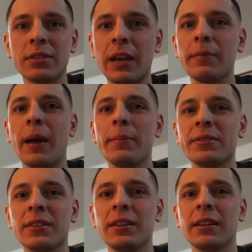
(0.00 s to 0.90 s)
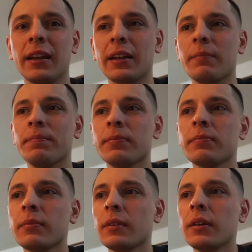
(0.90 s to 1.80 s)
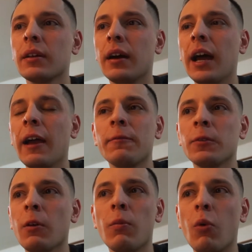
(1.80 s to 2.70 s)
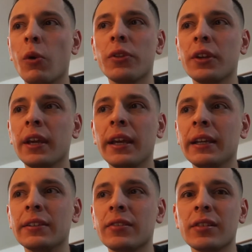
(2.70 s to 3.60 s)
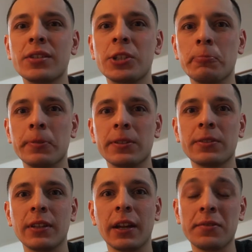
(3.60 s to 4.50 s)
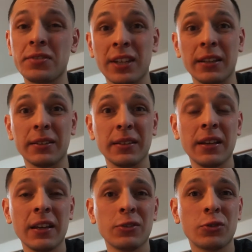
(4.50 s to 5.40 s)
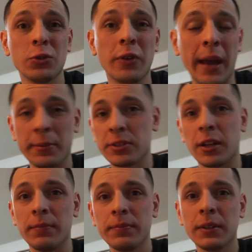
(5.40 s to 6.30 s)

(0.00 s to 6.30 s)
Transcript: I have not been sending I have no more than 8 shipments that I've sent to Amazon.